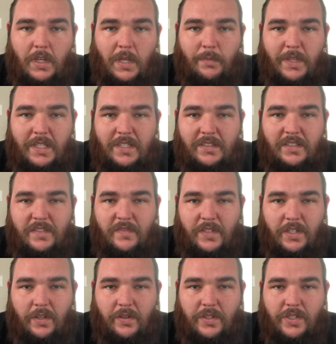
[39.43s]
I'm making this
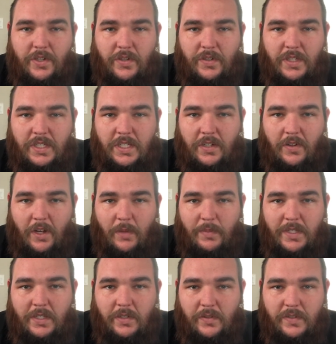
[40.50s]
video to show you the gear I'll
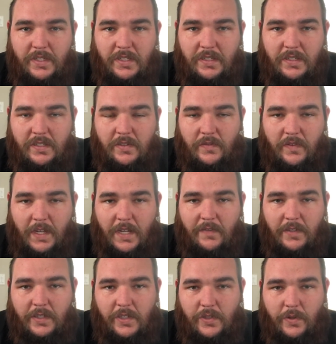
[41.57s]
be using to
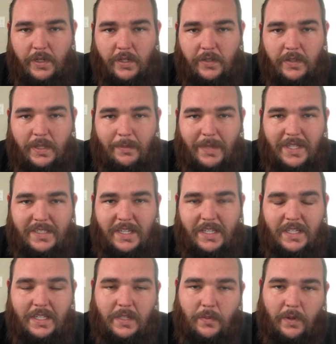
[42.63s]
survive on the trail that may
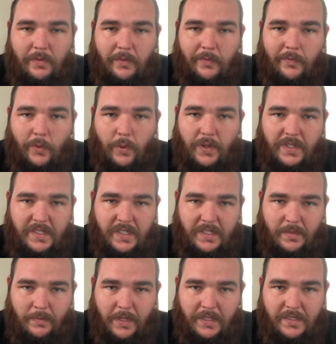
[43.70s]
take anywhere from four to
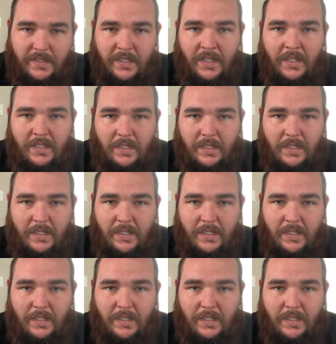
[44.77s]
six months,